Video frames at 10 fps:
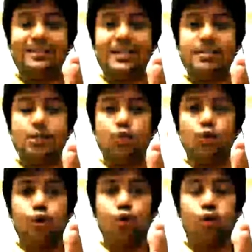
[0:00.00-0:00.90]
is equal
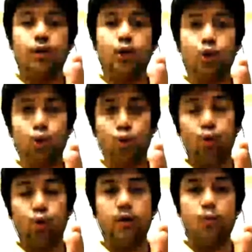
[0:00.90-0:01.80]
to the new node
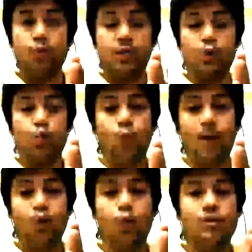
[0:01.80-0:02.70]
with the new value
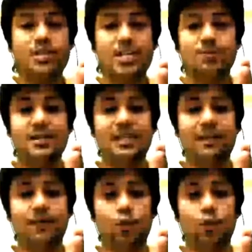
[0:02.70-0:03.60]
which has been given
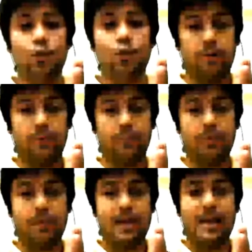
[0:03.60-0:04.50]
over here.
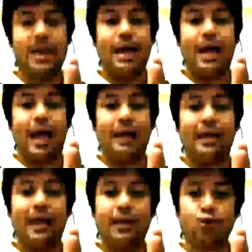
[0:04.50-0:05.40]
And
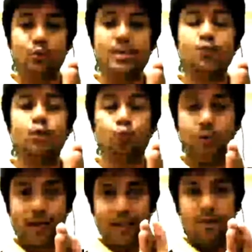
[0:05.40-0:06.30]
as soon as we do
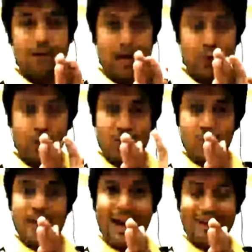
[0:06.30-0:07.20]
that, as soon as we
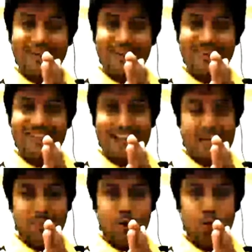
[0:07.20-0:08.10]
add this
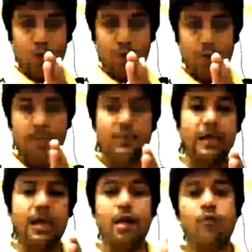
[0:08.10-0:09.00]
element over here,
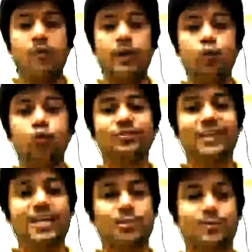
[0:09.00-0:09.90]
we will do size
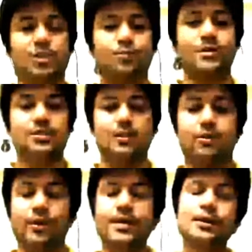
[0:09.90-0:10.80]
plus plus, right?